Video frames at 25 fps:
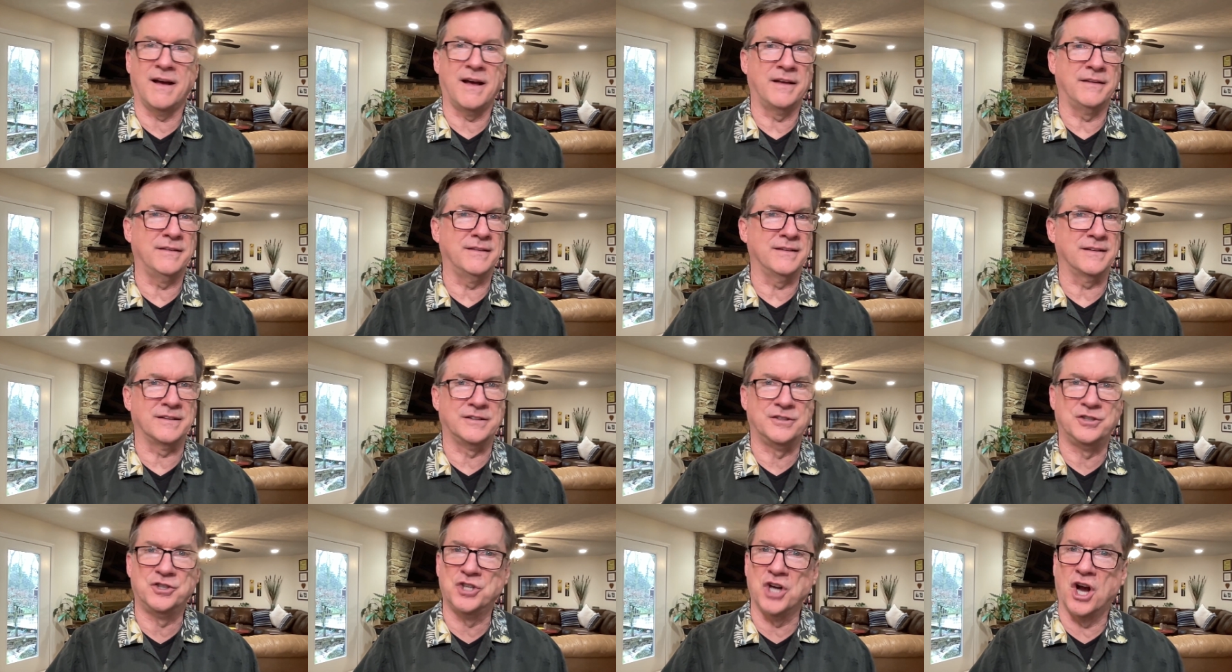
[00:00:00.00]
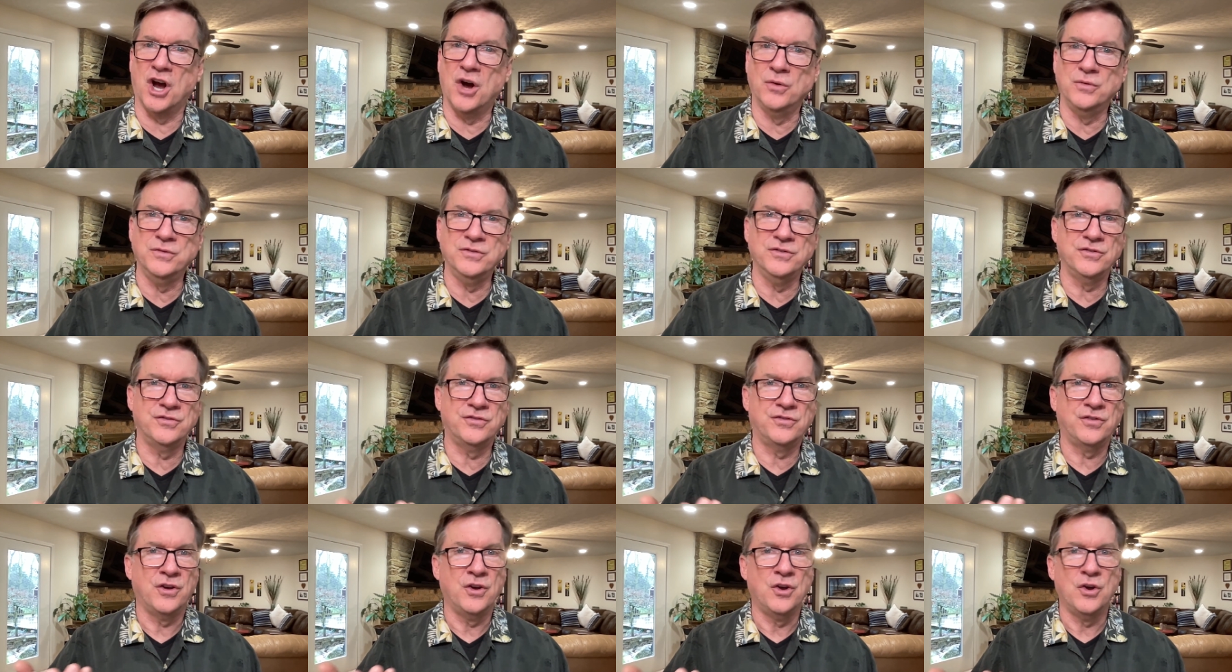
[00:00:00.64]
I think
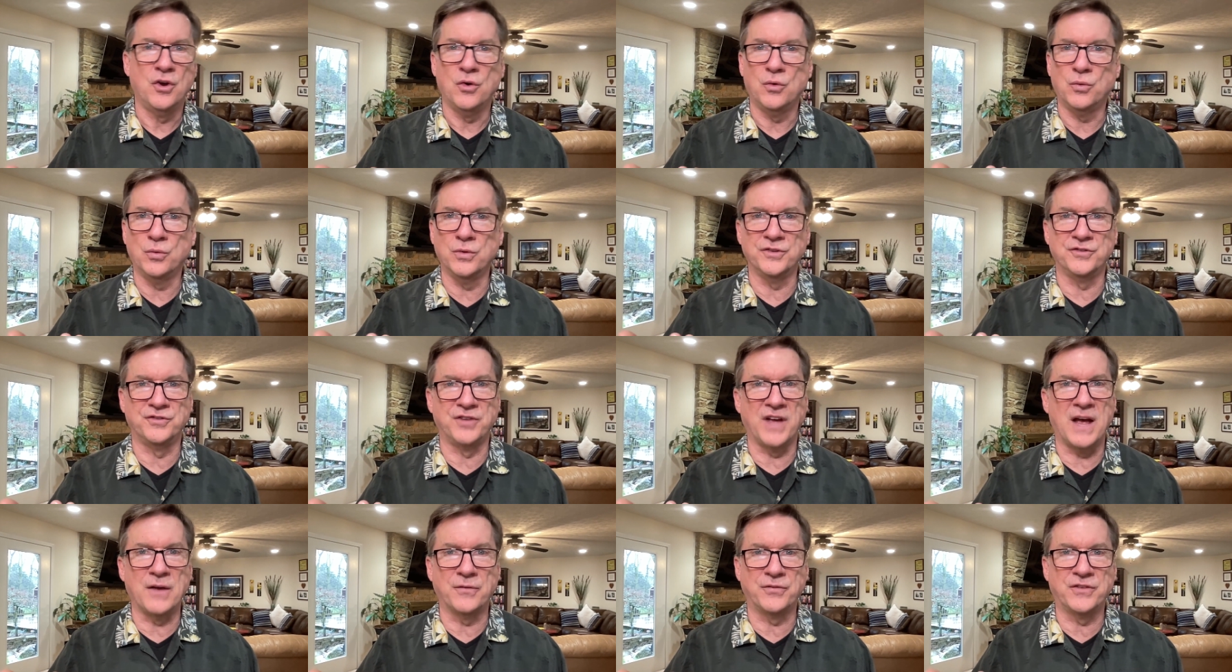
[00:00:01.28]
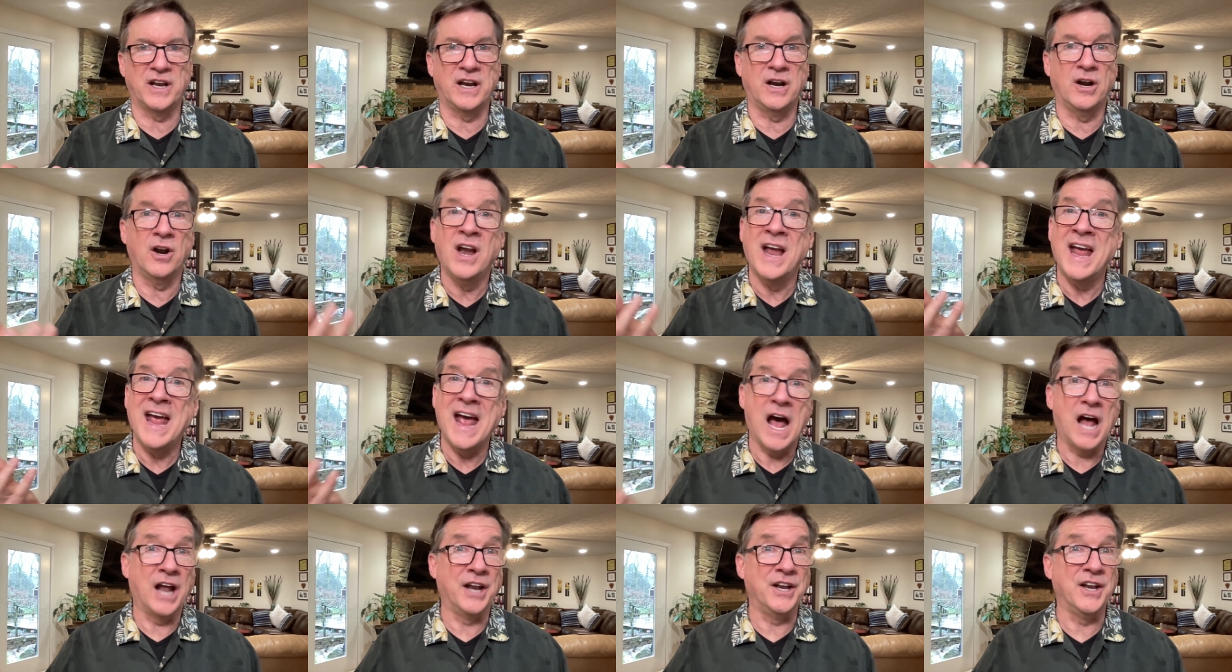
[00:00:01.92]
Jones was out there,
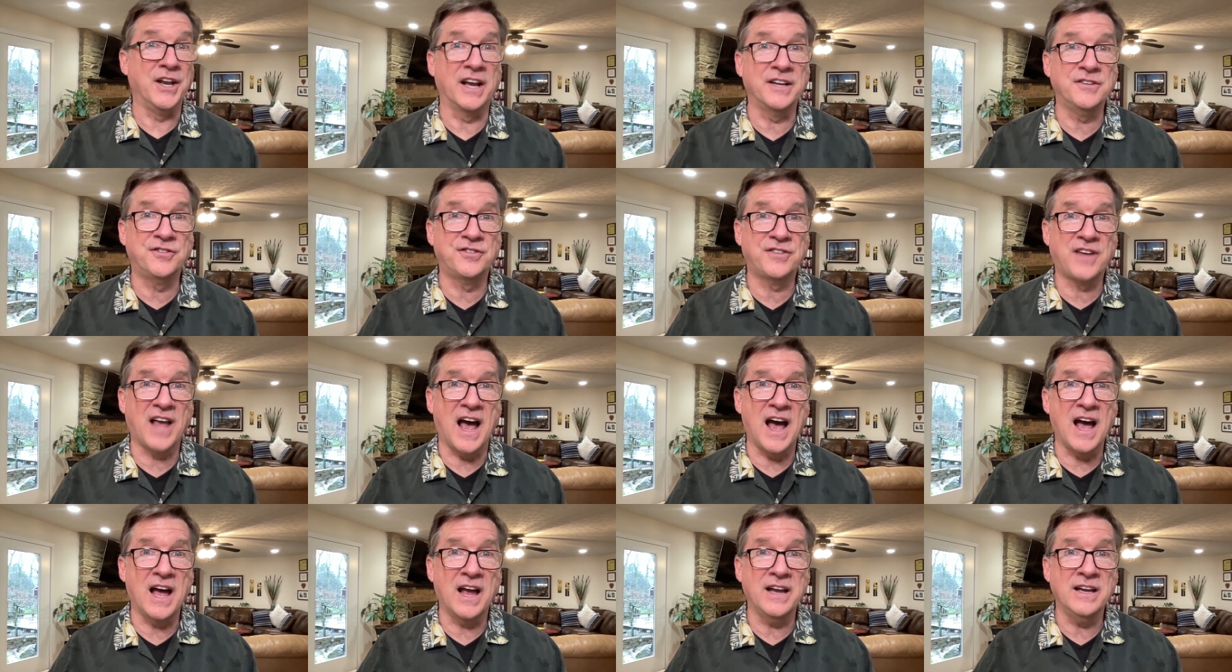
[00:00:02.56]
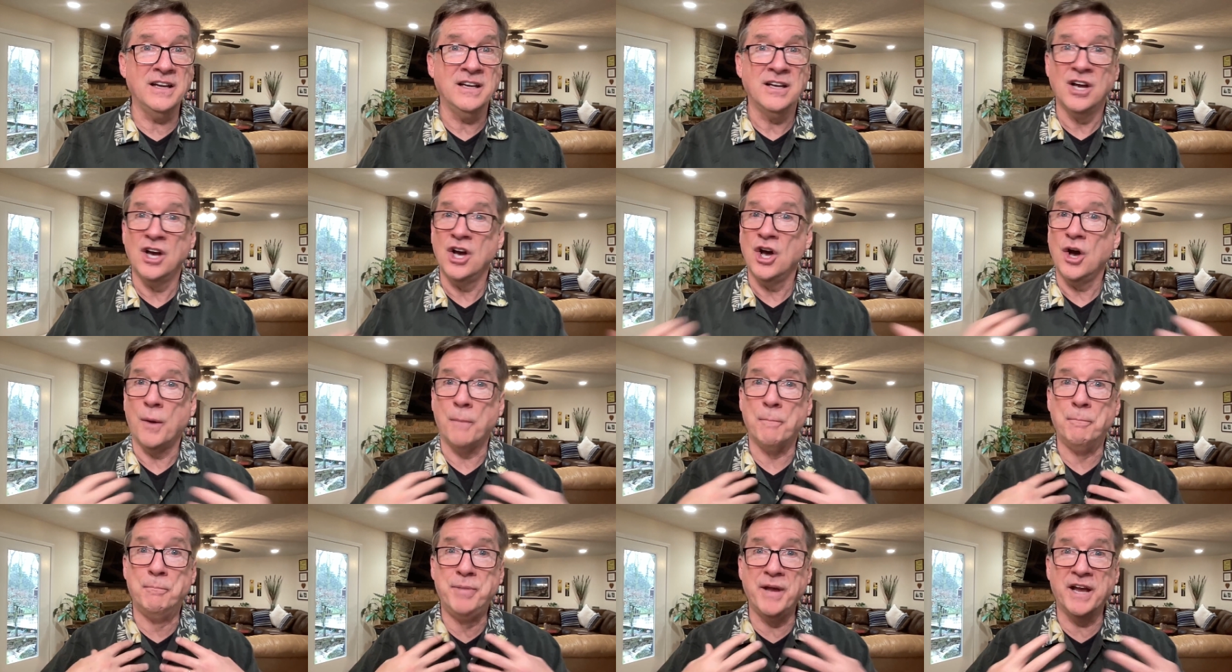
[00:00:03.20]
a nice guy,
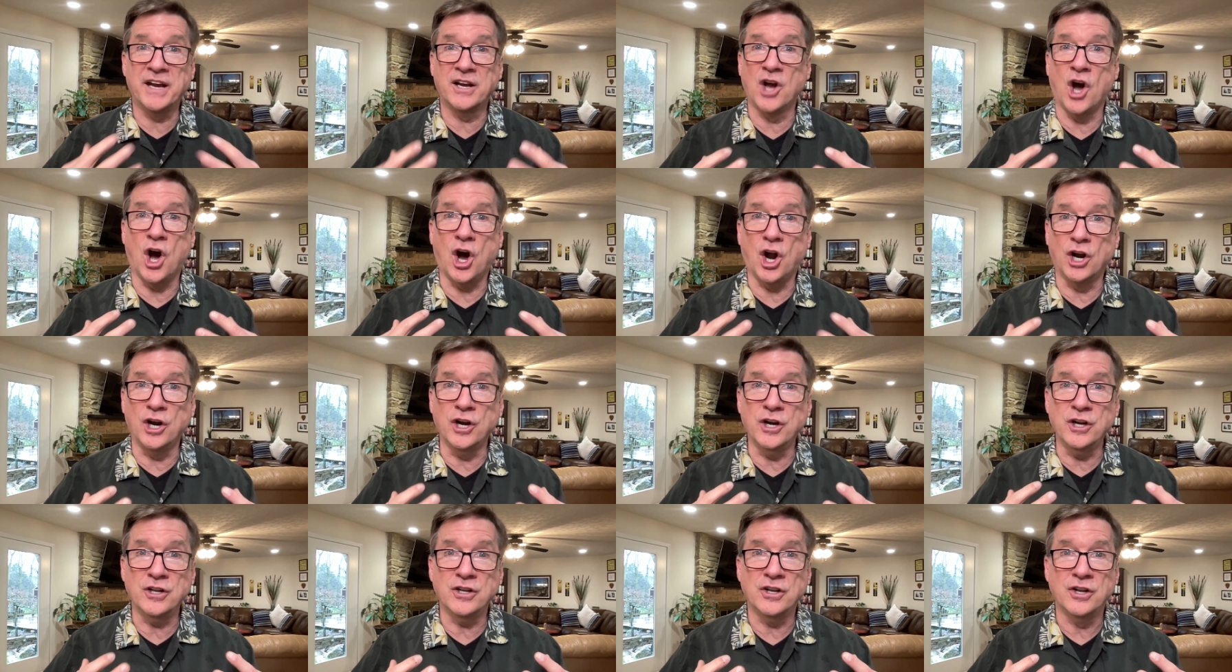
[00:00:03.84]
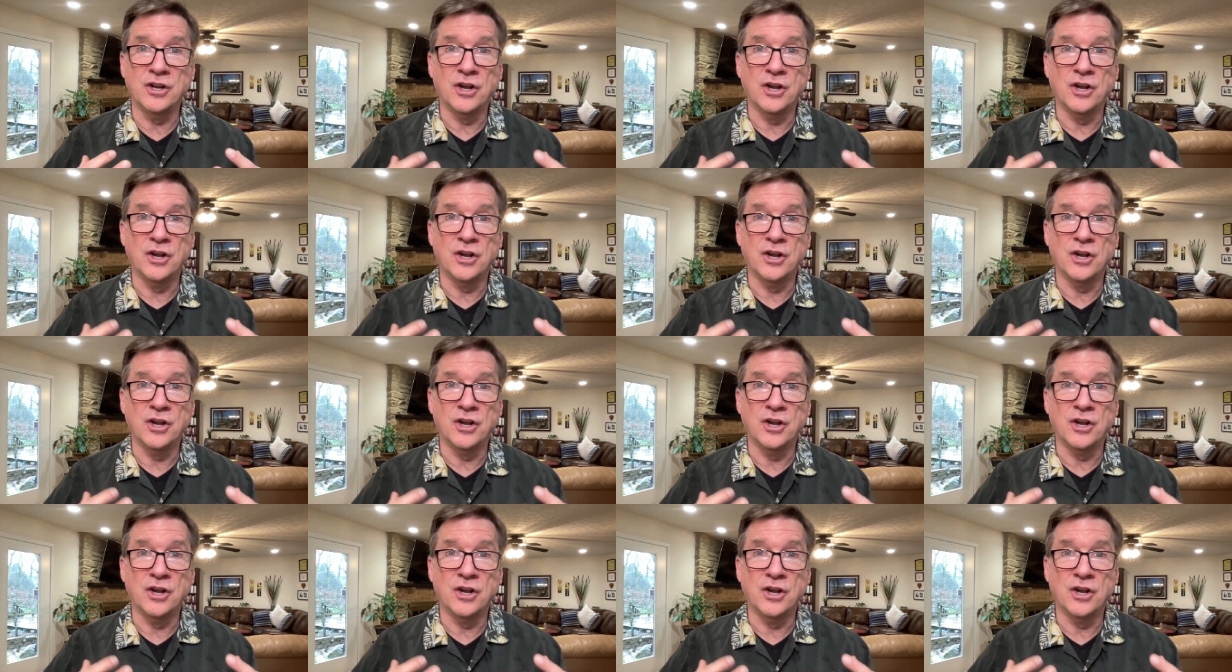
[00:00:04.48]
big heart,